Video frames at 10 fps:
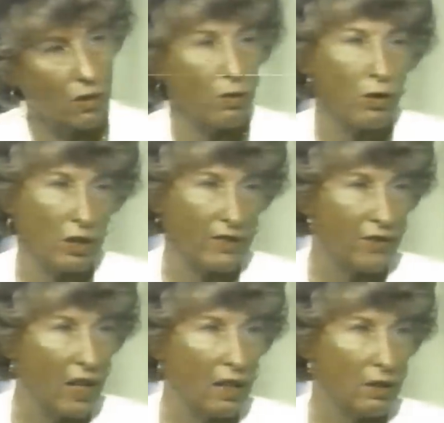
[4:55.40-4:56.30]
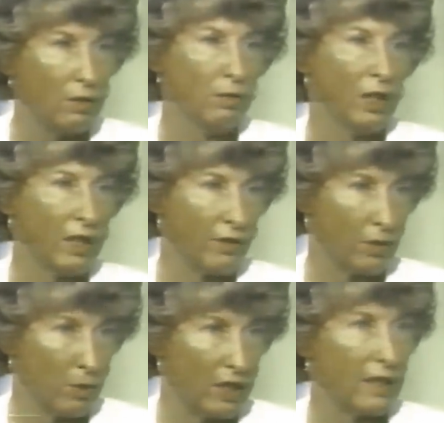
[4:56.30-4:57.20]
usually follow whenever
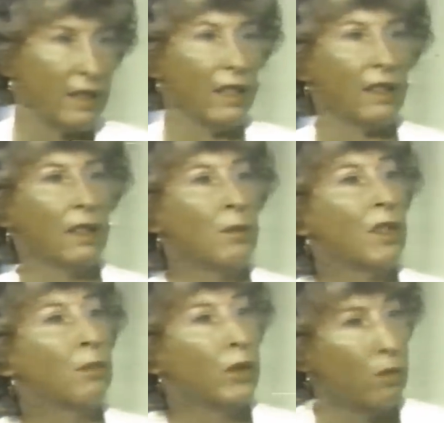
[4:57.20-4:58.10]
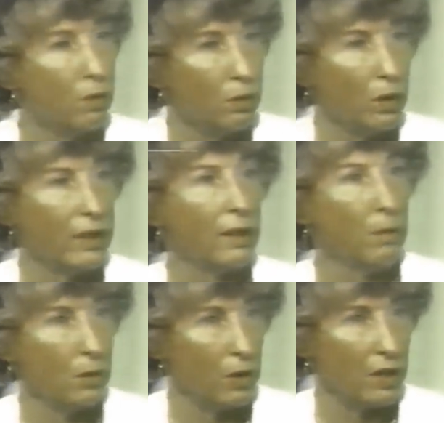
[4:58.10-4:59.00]
one state comes up with a rule at the
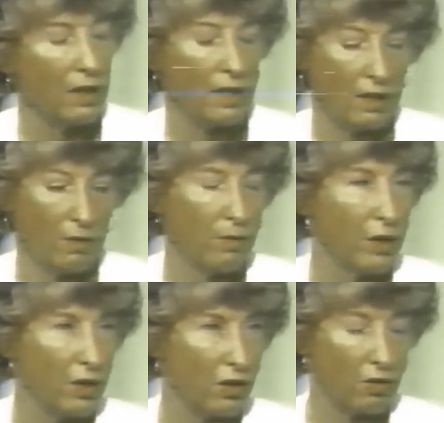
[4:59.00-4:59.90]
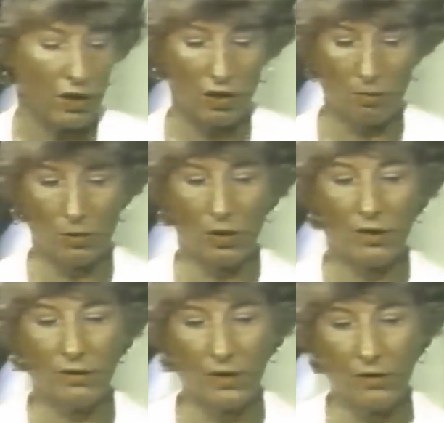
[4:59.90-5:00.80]
board, the registration board of
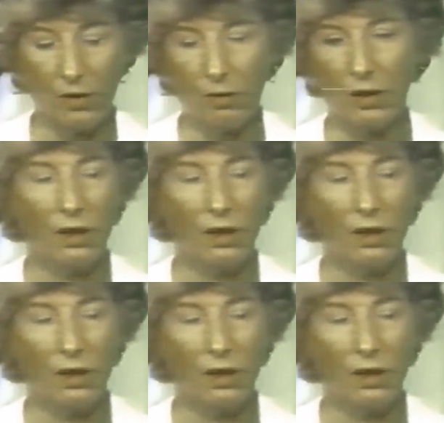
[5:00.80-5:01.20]
funeral